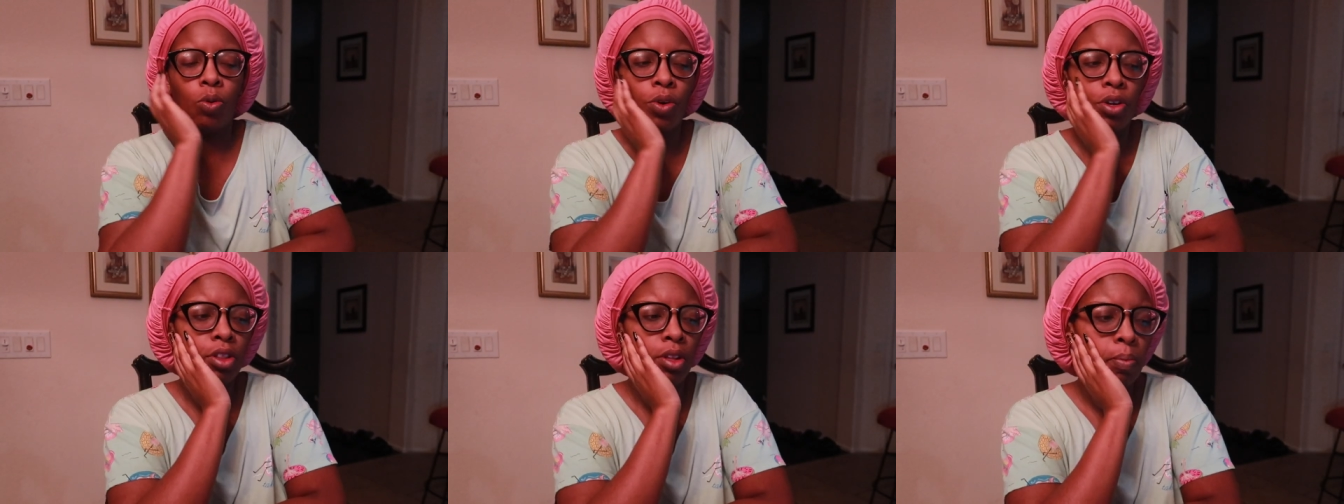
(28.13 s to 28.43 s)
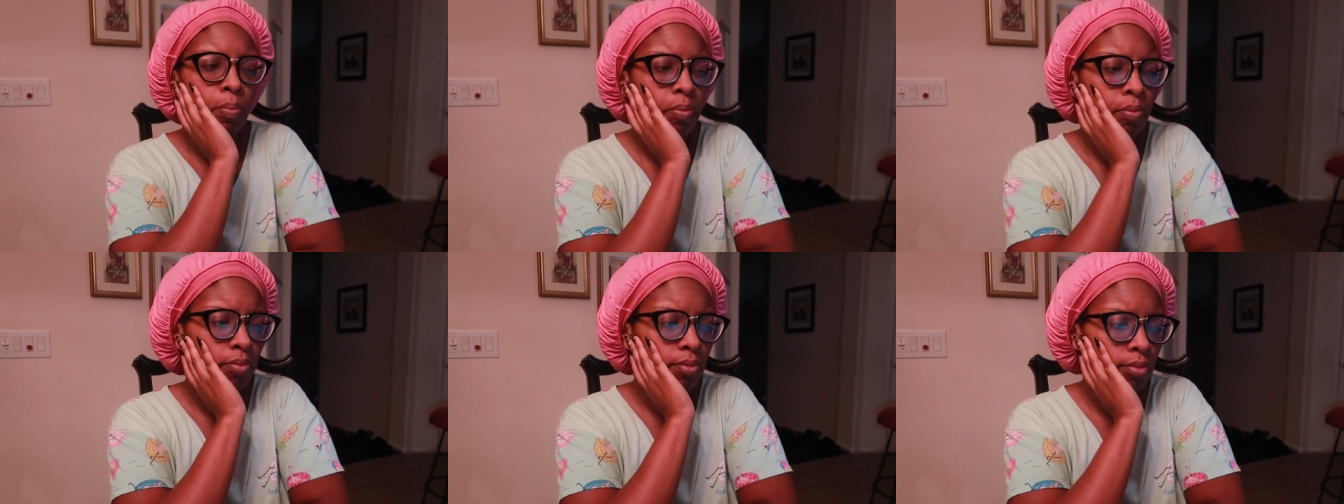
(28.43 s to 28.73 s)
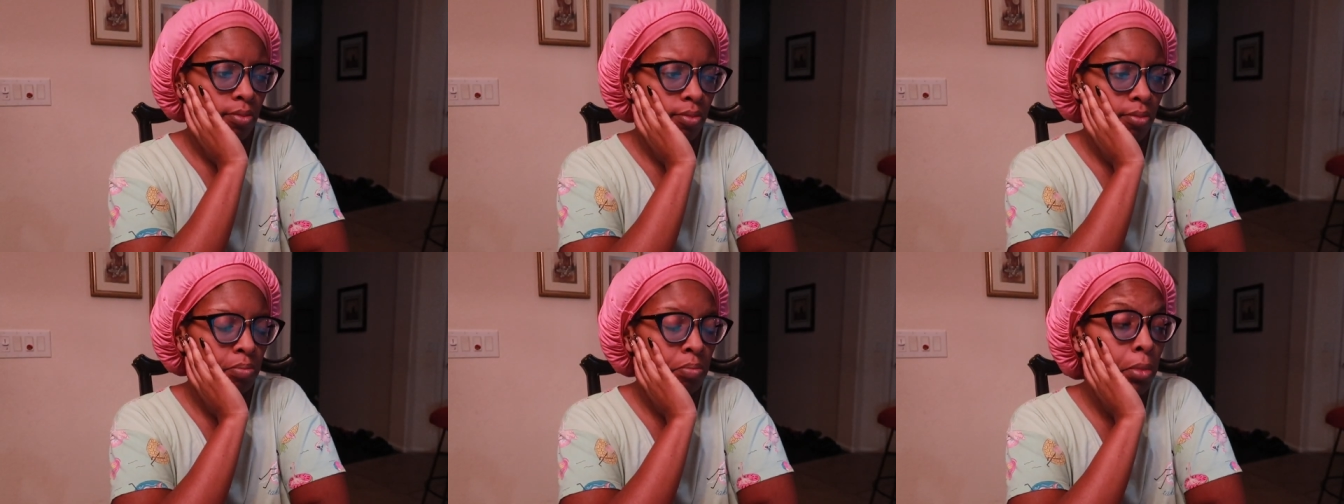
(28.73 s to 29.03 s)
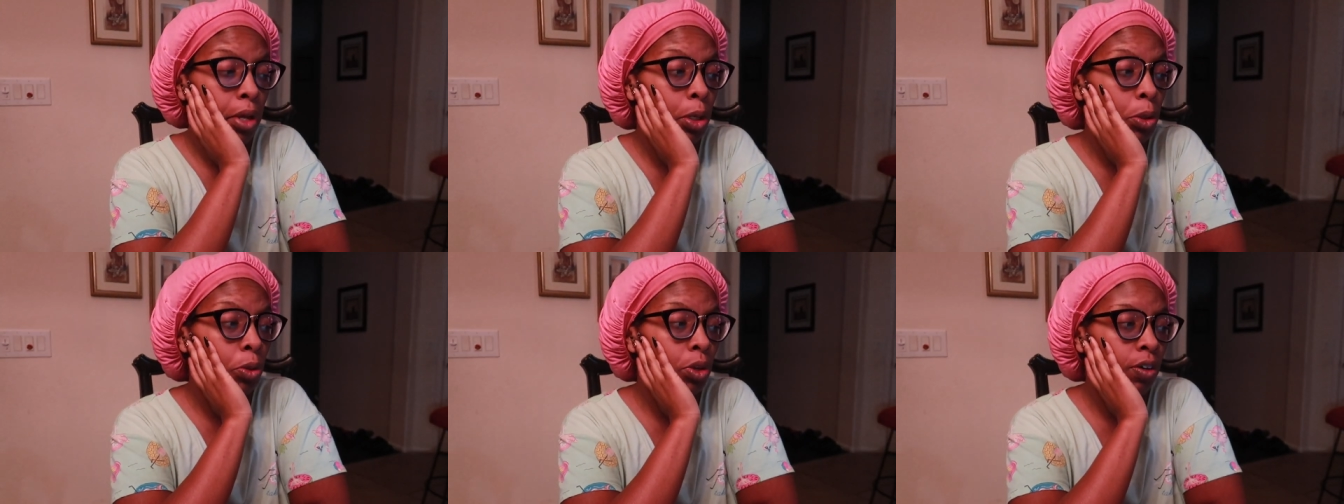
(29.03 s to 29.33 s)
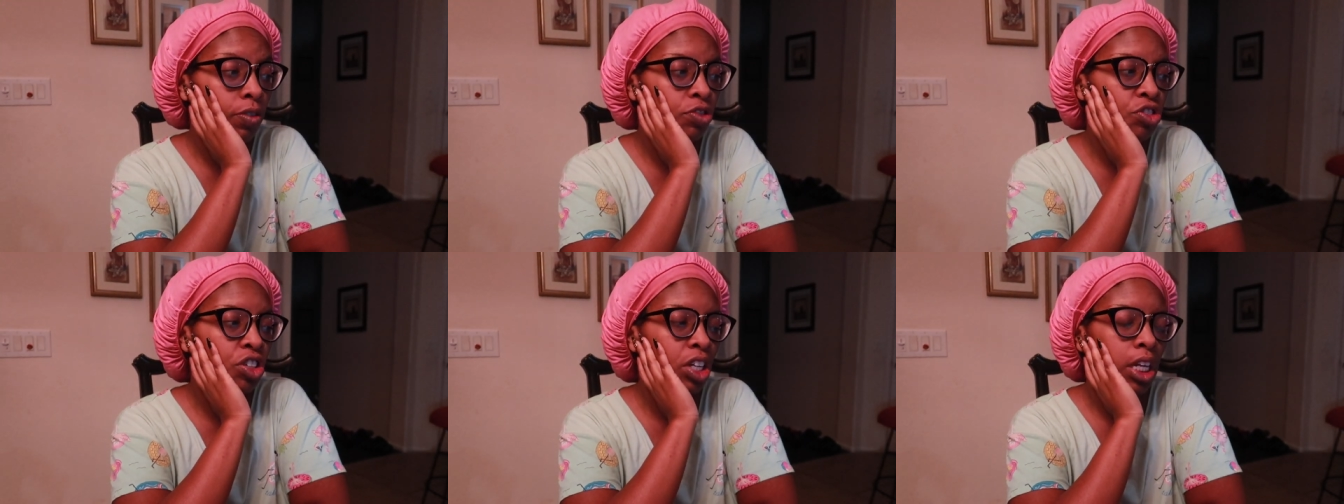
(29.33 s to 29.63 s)
we're in the middle
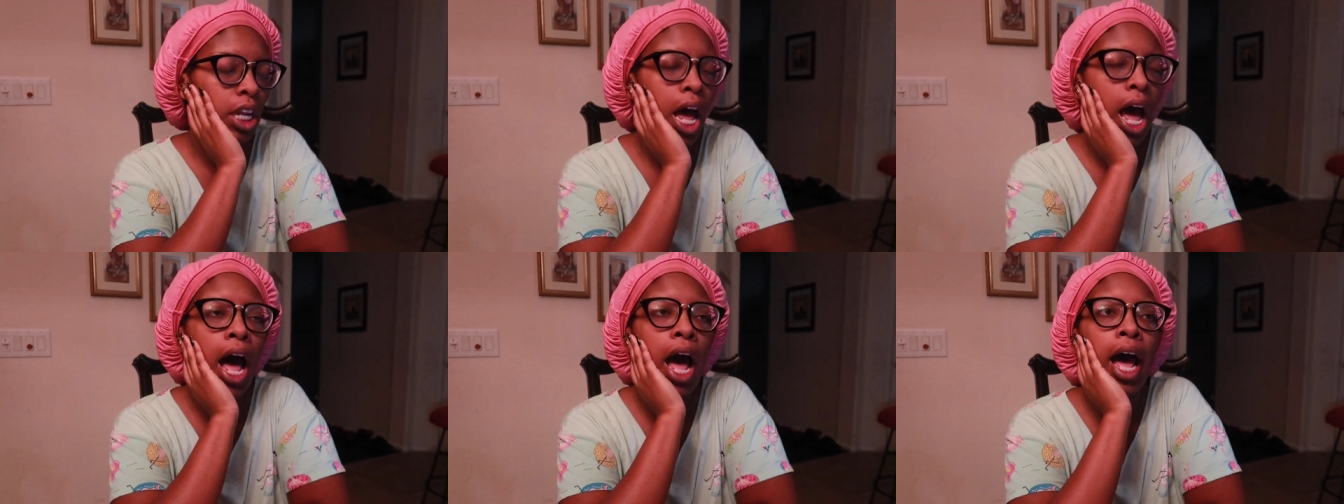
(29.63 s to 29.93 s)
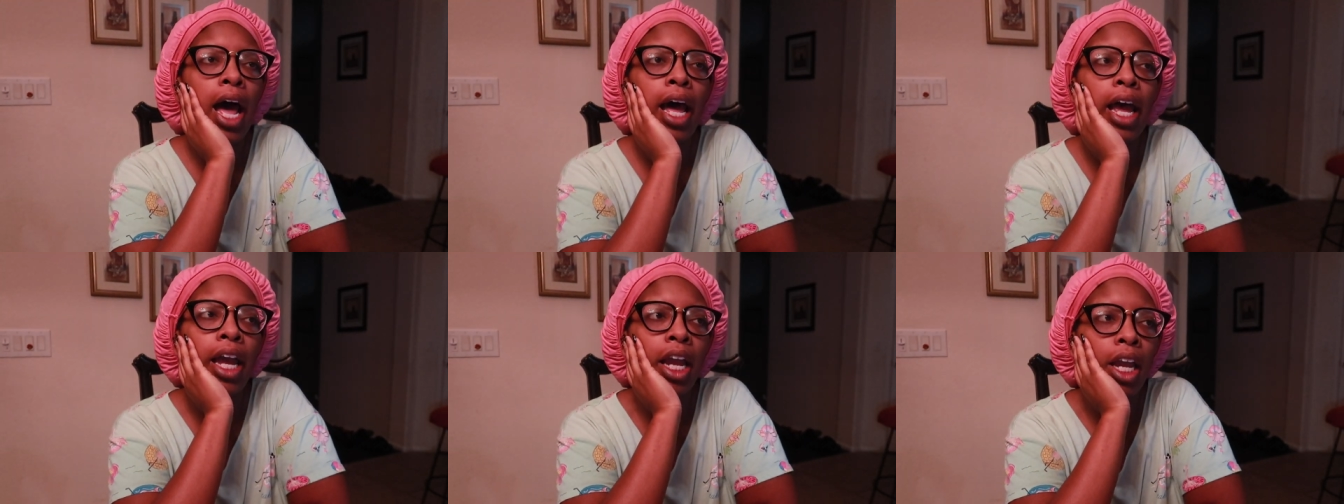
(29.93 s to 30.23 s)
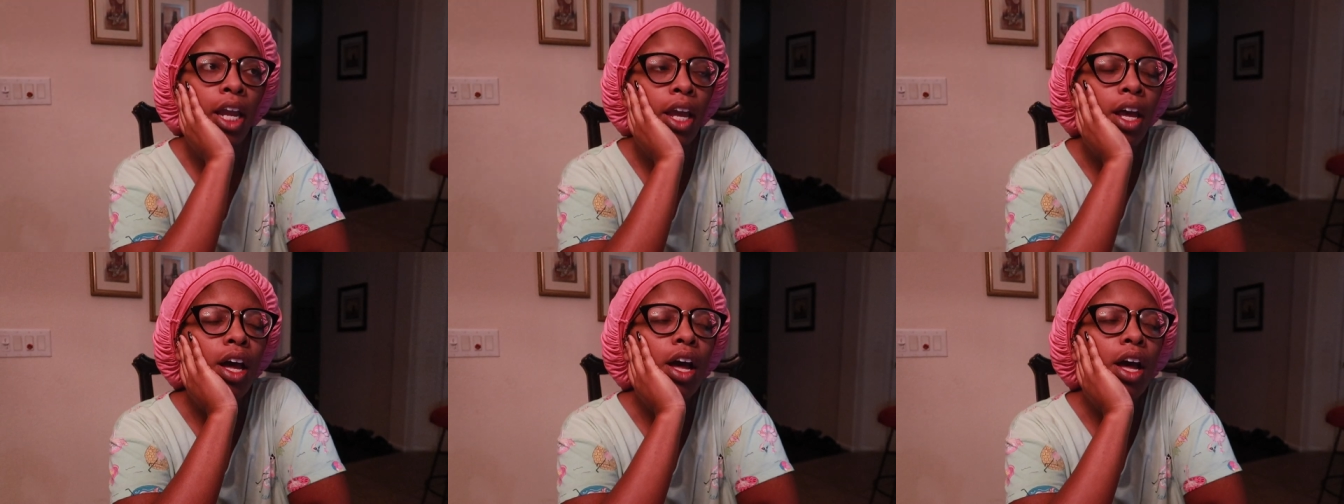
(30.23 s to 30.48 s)
of July.